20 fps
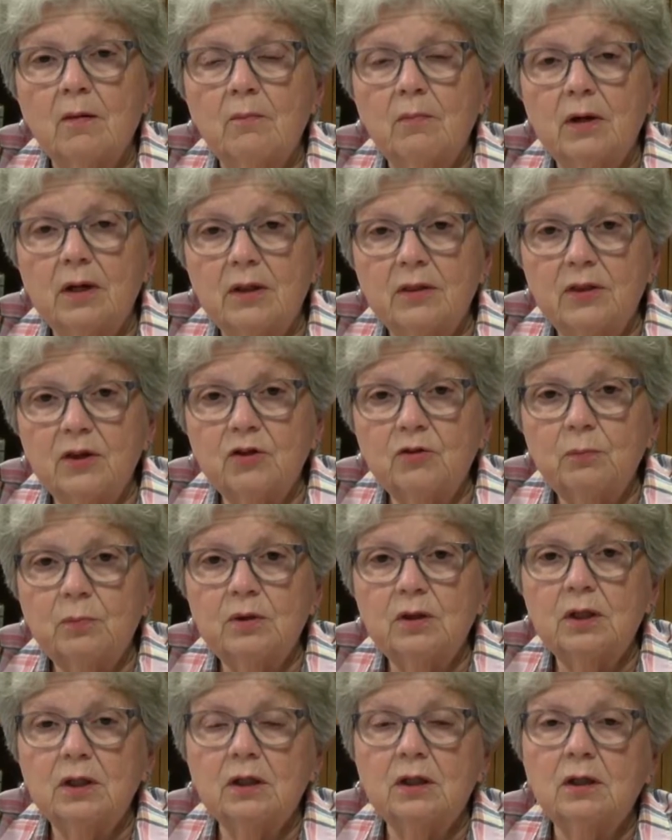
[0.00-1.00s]
But at this
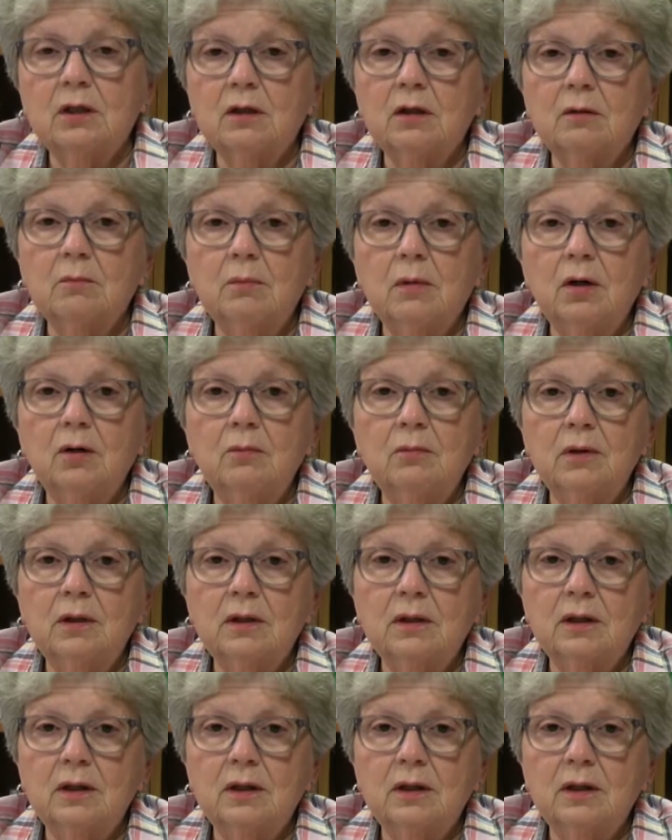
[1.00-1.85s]
particular moment,